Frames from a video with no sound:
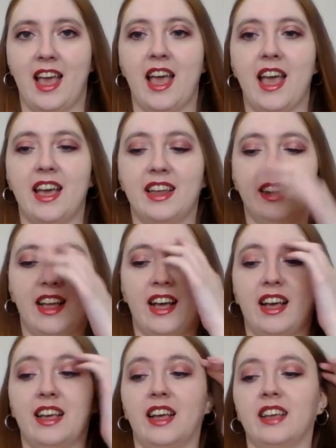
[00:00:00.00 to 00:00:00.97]
And
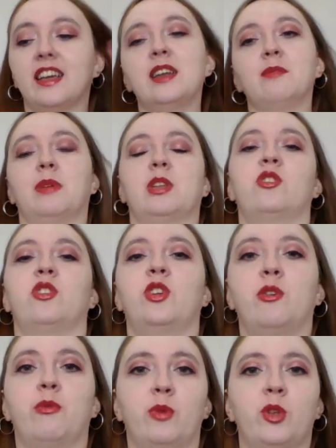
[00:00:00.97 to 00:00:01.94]
I gotta mention,
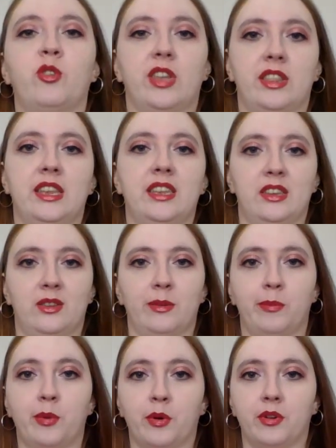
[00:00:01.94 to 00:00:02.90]
though, which I think is
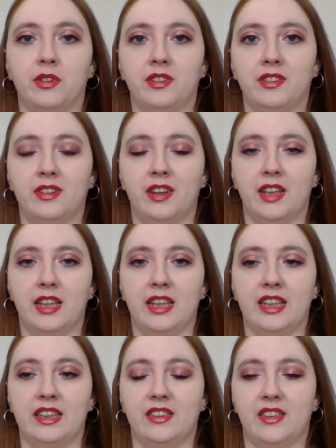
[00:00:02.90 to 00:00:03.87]
important,
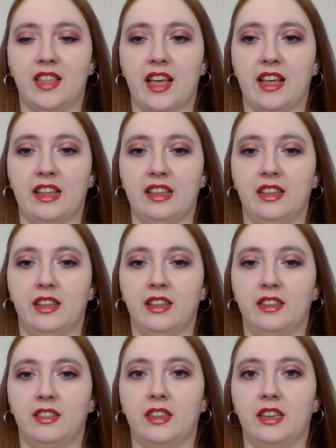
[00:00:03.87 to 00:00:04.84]
is that
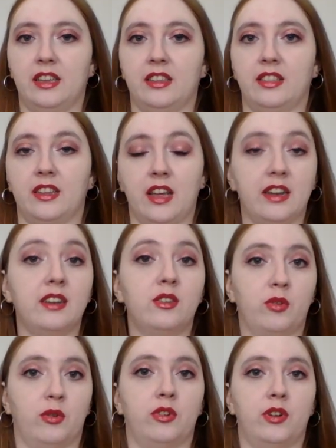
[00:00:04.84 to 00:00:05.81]
the kind
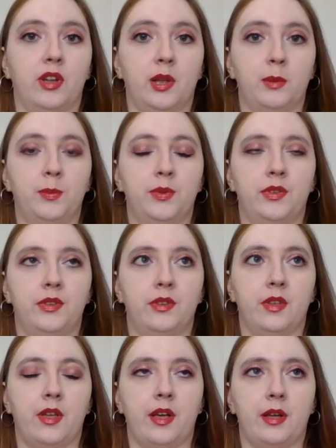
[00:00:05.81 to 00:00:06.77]
of doorknobs
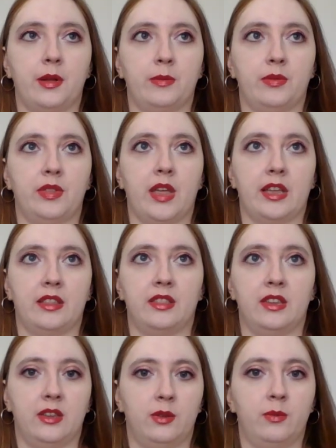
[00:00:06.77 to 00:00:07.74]
that
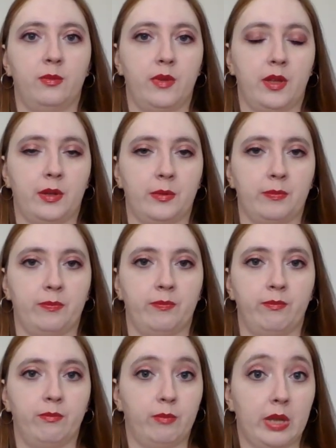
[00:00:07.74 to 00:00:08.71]
this
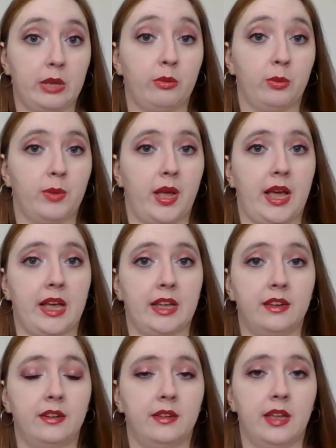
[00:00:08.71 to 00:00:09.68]
bedroom
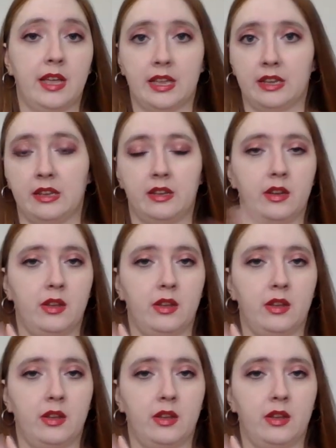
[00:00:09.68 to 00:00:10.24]
had, and